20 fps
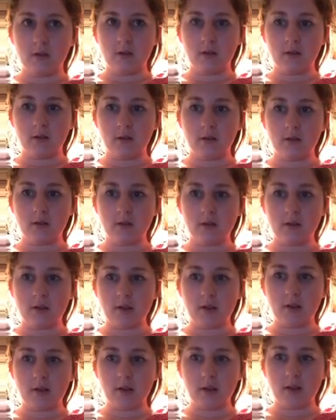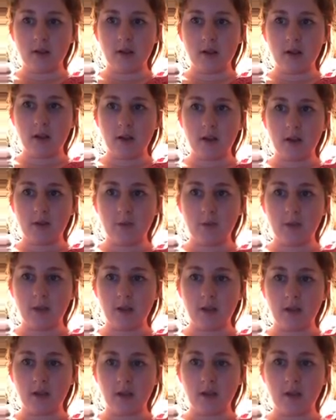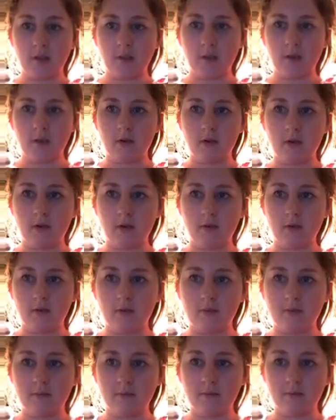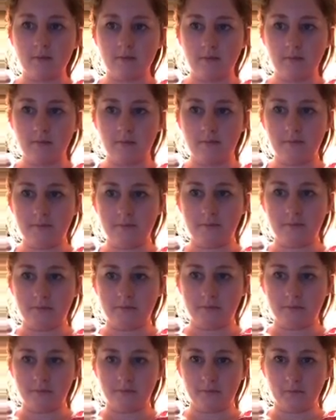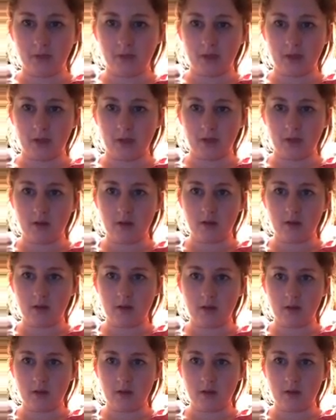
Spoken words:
There's nothing I am picking up on in